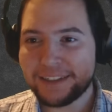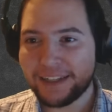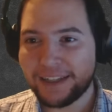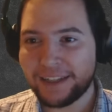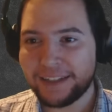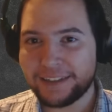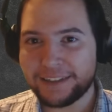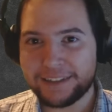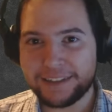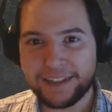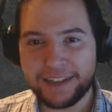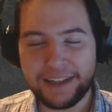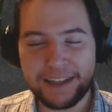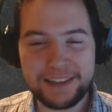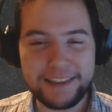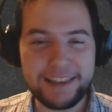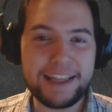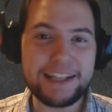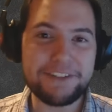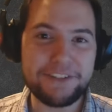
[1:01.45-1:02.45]
And uh,
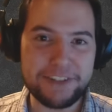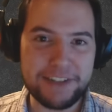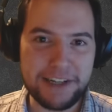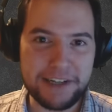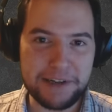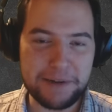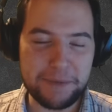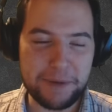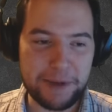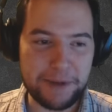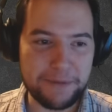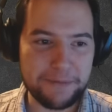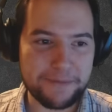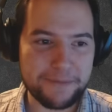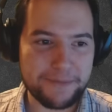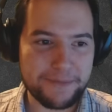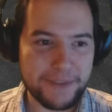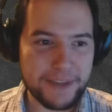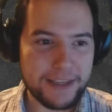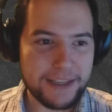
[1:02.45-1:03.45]
thanks for sending me.
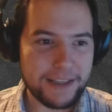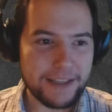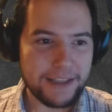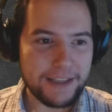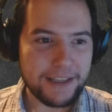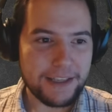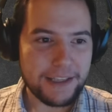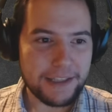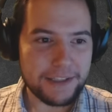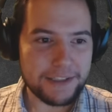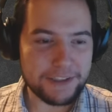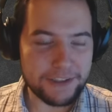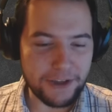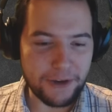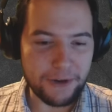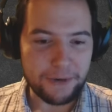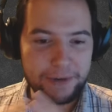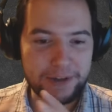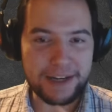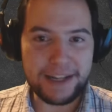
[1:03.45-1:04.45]

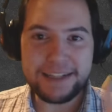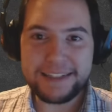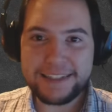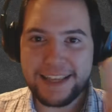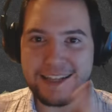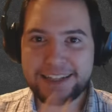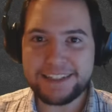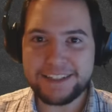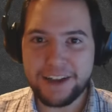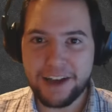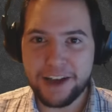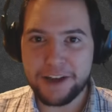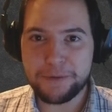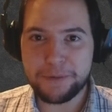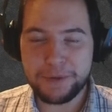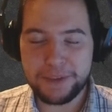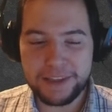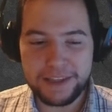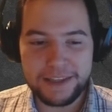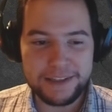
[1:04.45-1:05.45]
So let's get started
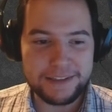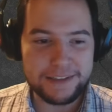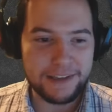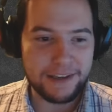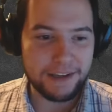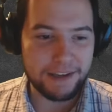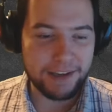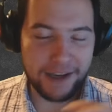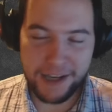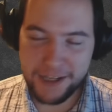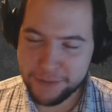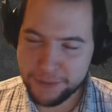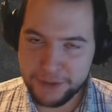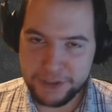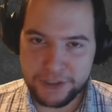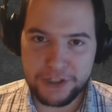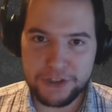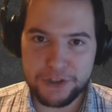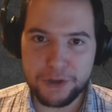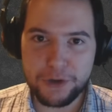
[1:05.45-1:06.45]
with these uh, cards. We're
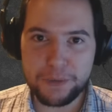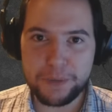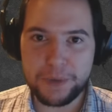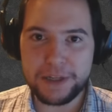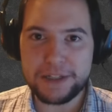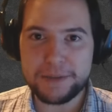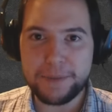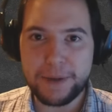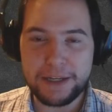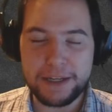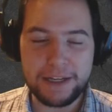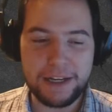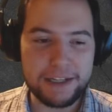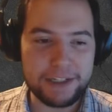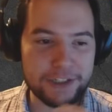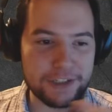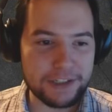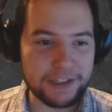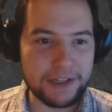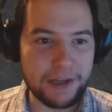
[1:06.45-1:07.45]
going to do a bit of
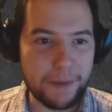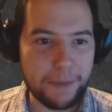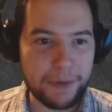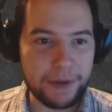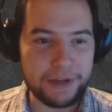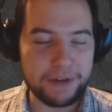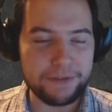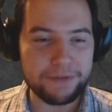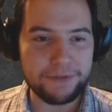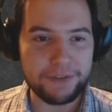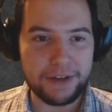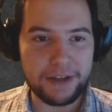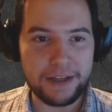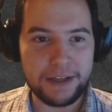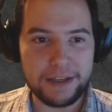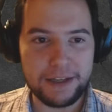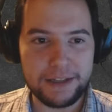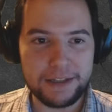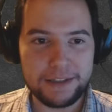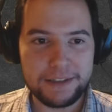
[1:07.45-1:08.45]
speculation, a bit of
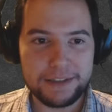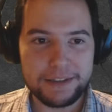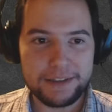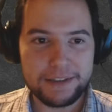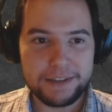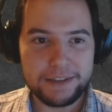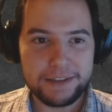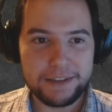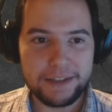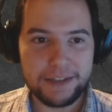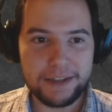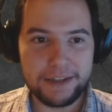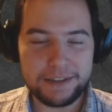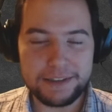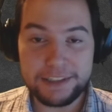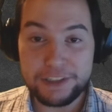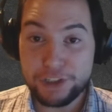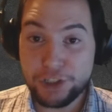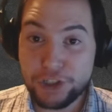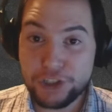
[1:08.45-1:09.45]
uh, uh,
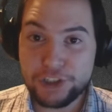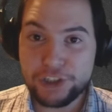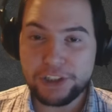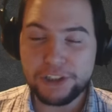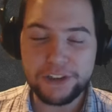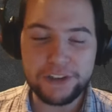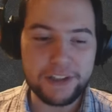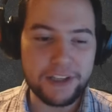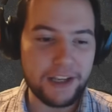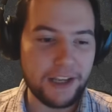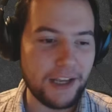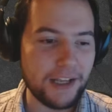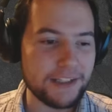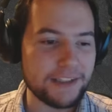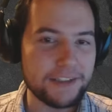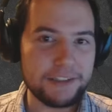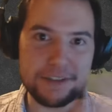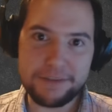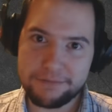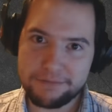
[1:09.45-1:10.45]
discussion on the
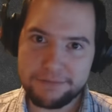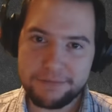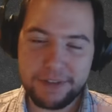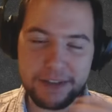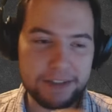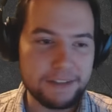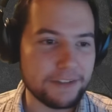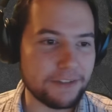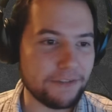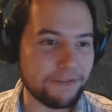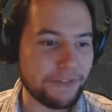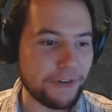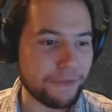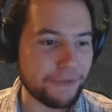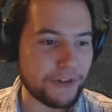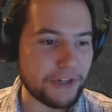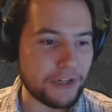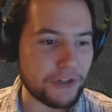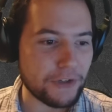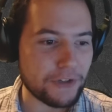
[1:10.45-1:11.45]
cards, and, and feel
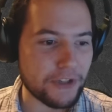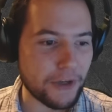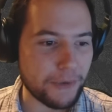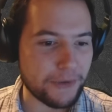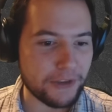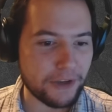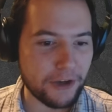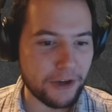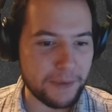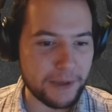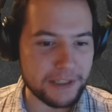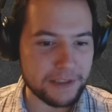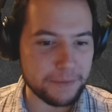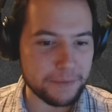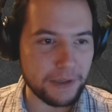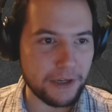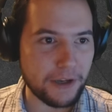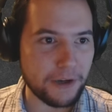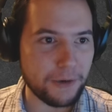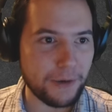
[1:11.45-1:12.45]
free to do so in the comments
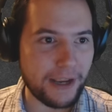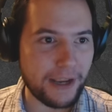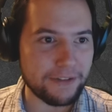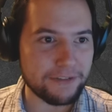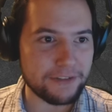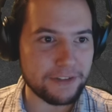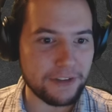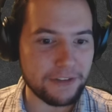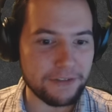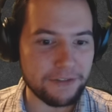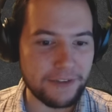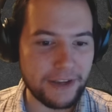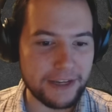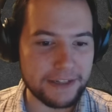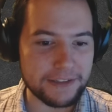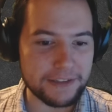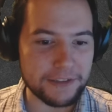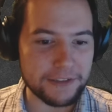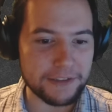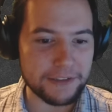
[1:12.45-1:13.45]
below after the
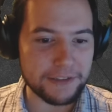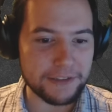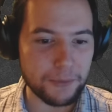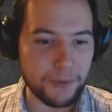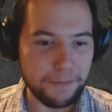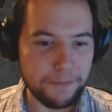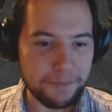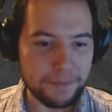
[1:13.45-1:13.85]
fact as well.